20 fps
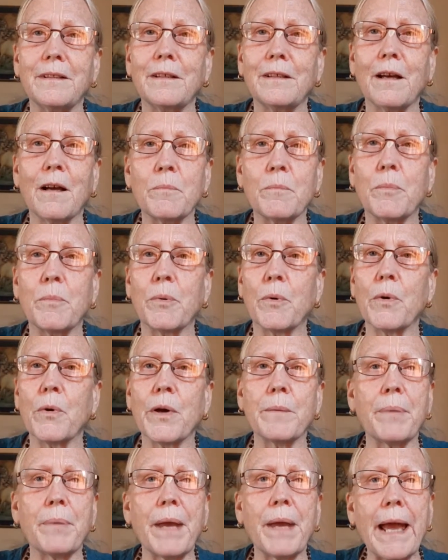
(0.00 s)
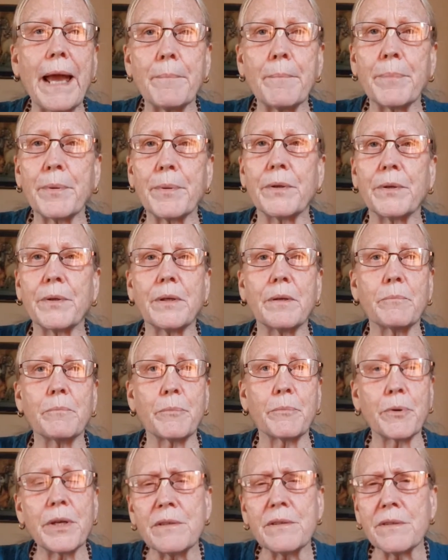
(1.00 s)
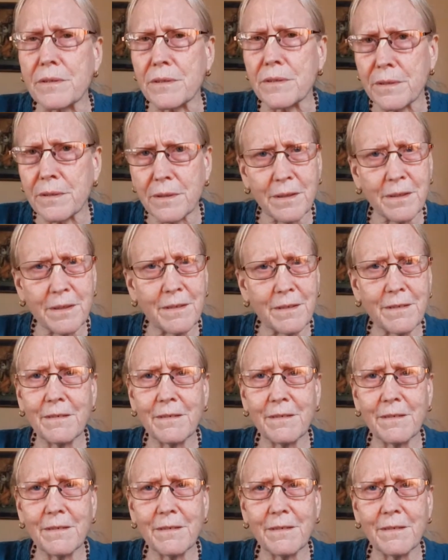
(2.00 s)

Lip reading: young boy, pampered, Prince